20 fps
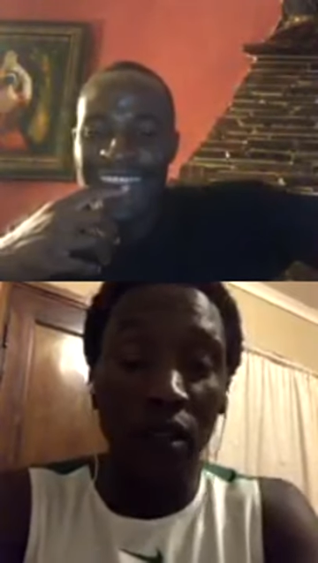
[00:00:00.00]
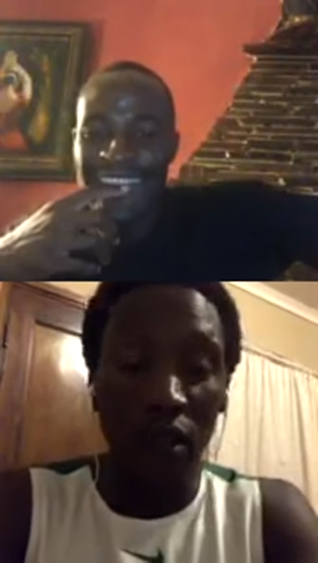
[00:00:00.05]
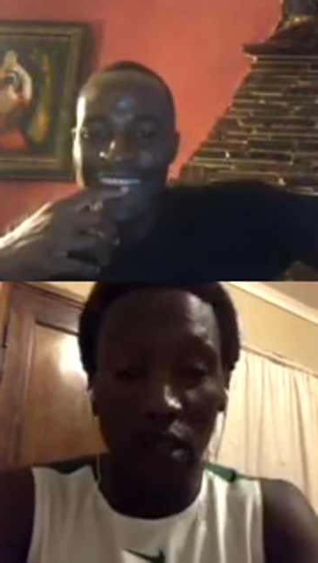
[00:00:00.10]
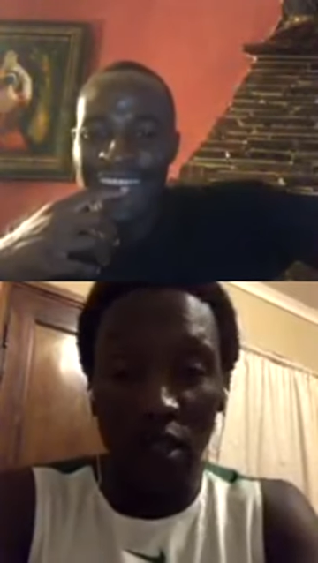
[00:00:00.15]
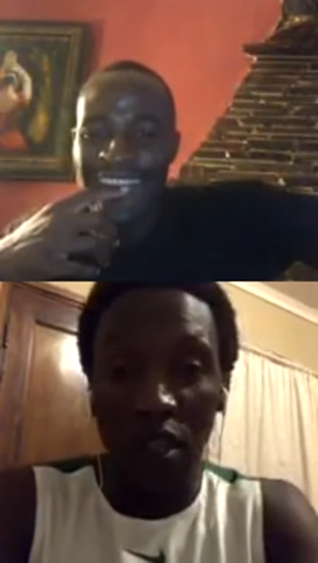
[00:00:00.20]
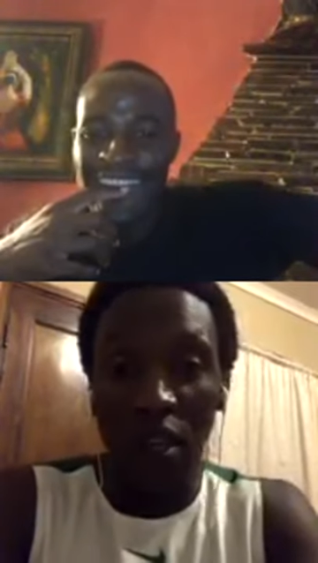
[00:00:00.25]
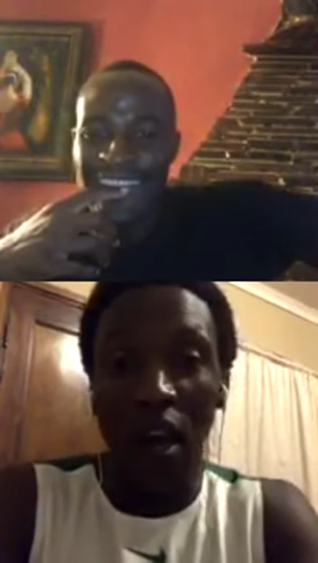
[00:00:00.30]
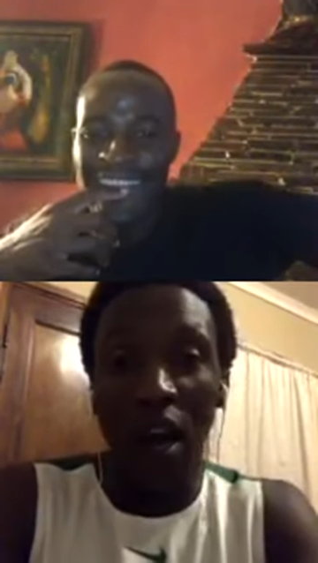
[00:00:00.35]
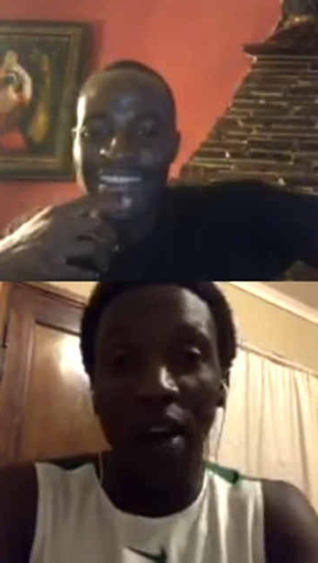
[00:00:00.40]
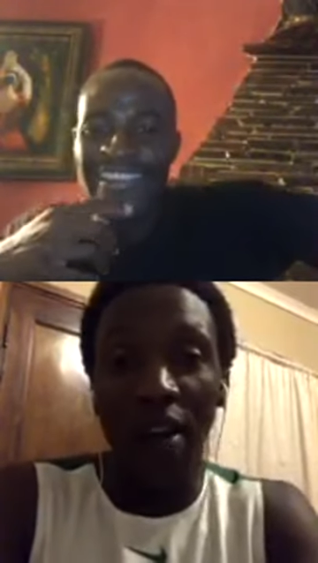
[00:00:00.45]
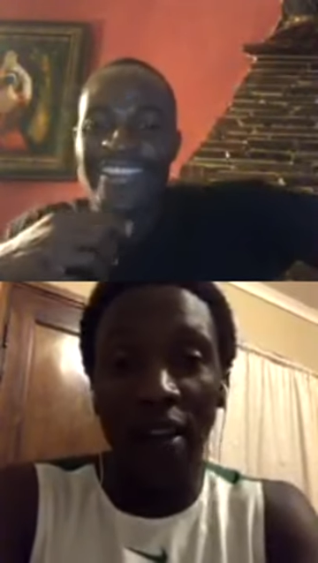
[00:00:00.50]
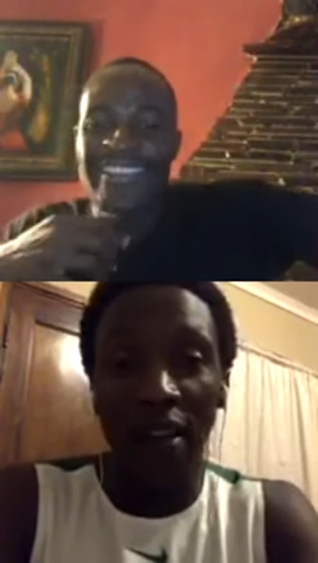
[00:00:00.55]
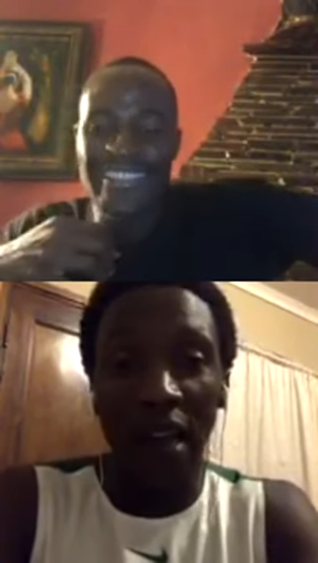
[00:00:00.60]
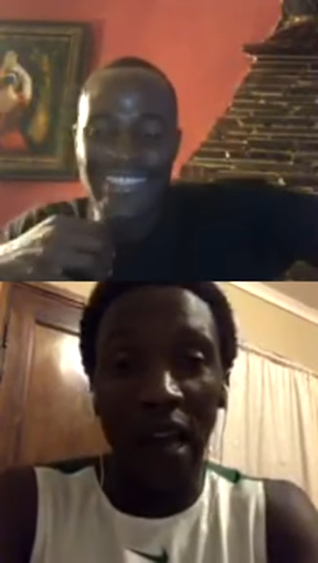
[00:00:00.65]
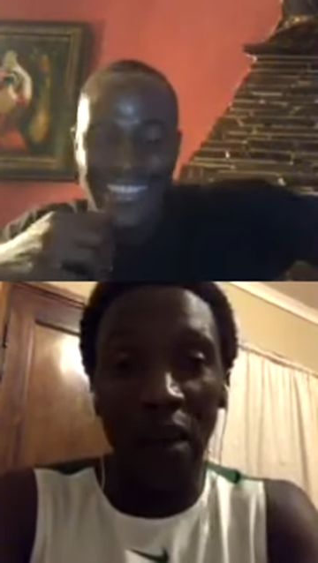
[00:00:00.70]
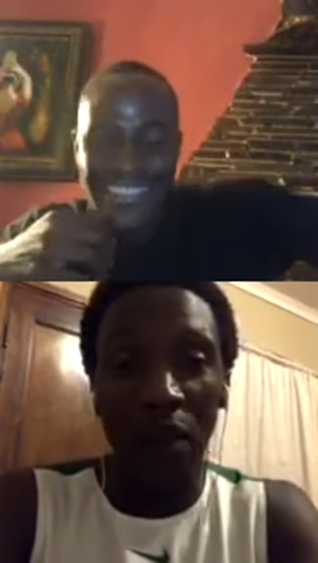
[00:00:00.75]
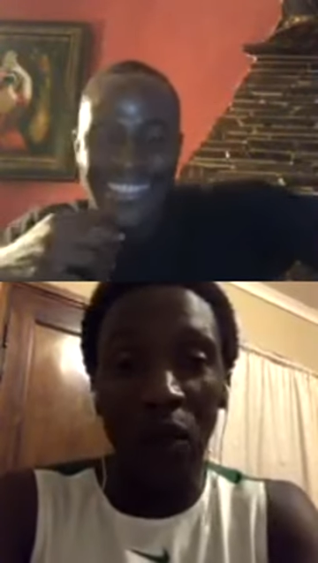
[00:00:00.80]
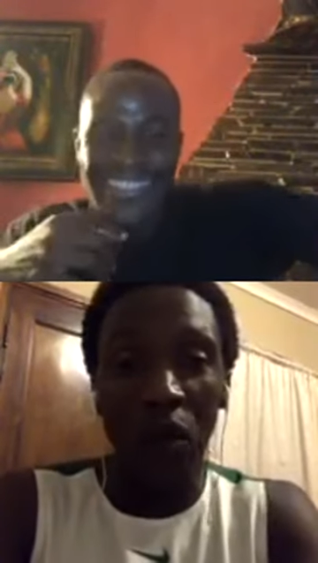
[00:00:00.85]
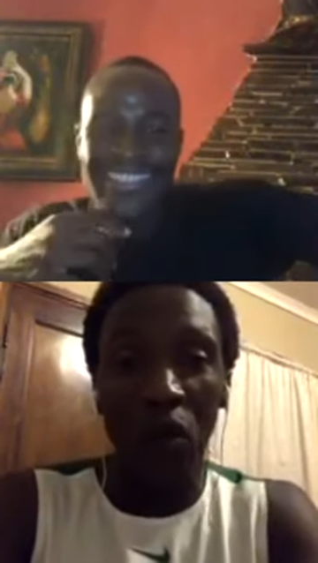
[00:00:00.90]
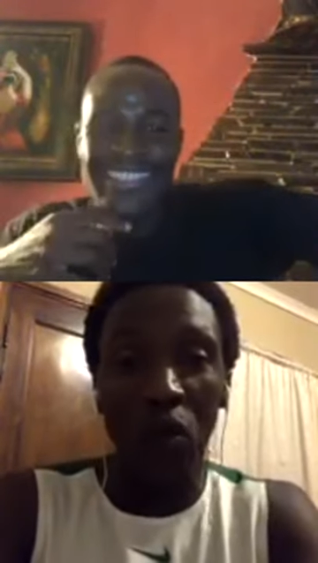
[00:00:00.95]
It's a guy that
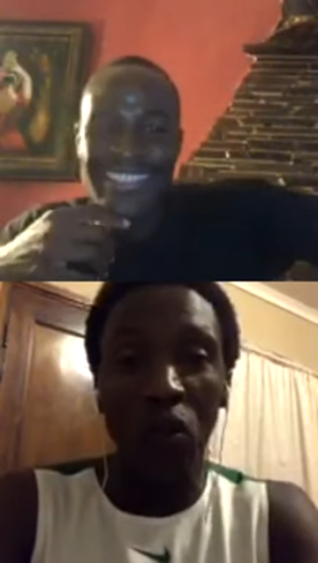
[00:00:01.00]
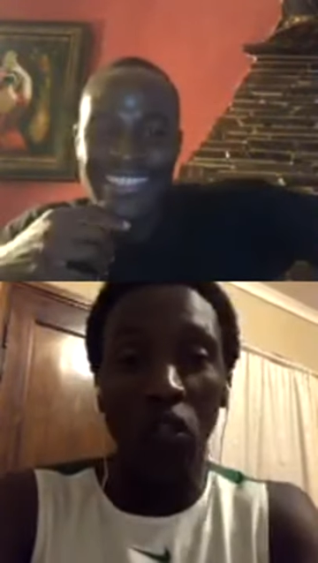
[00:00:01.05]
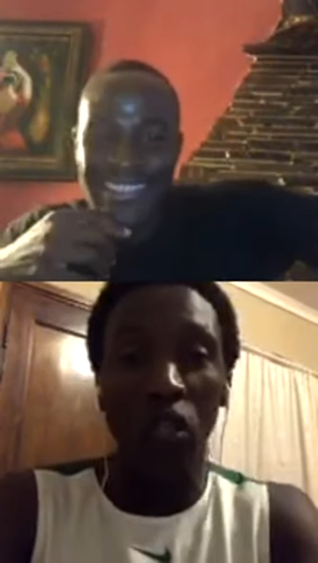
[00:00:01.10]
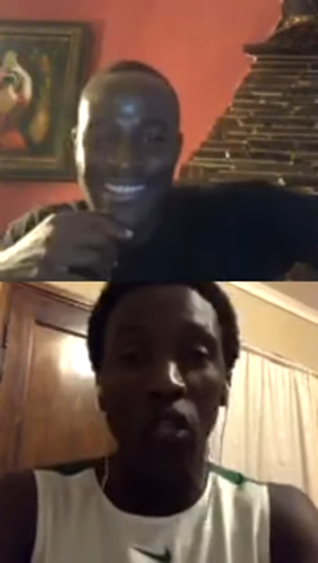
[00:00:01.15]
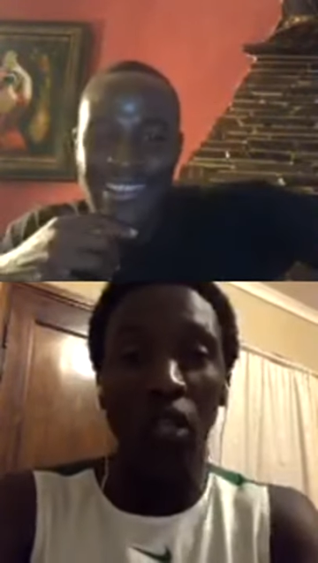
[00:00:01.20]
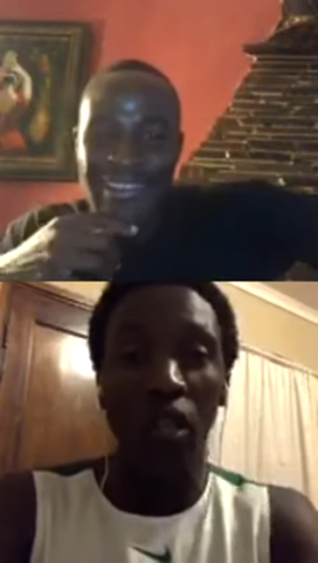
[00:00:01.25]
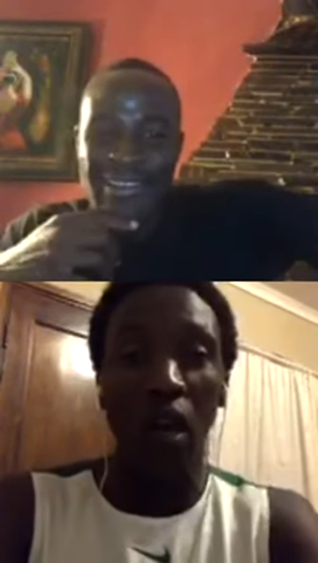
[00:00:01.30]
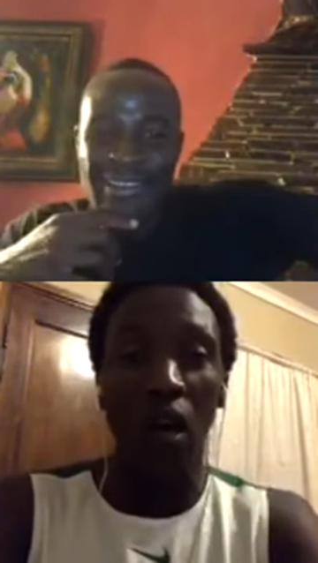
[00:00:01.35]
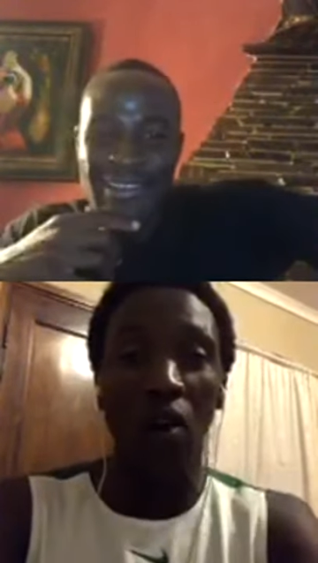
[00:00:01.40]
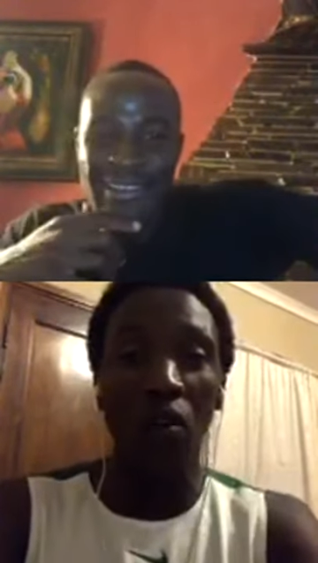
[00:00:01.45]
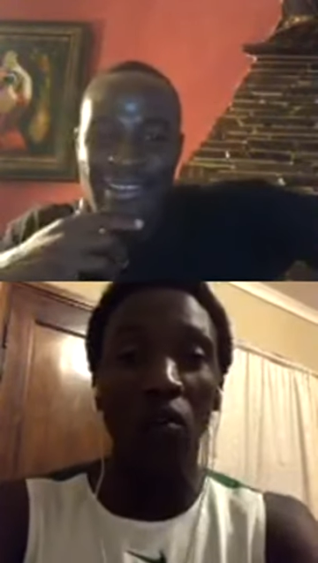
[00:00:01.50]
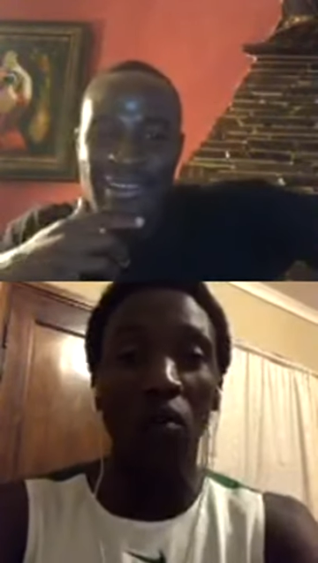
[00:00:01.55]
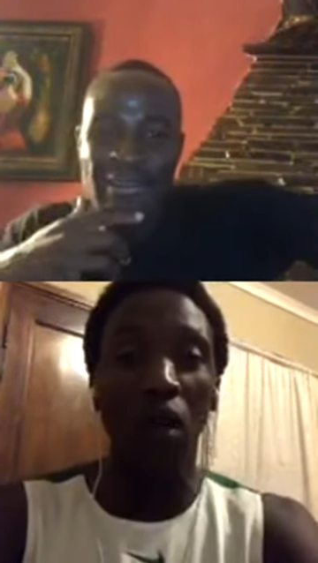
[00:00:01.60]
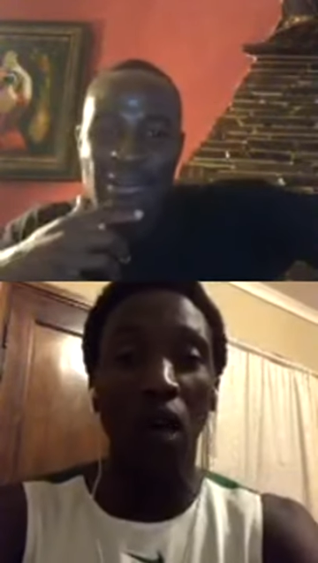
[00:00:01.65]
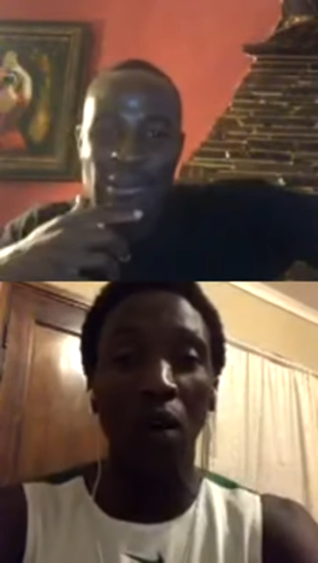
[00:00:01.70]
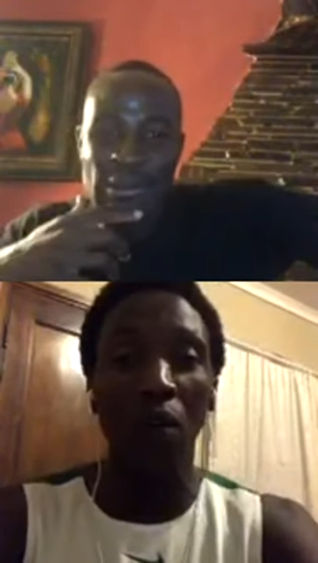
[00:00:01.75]
I'm coaching him now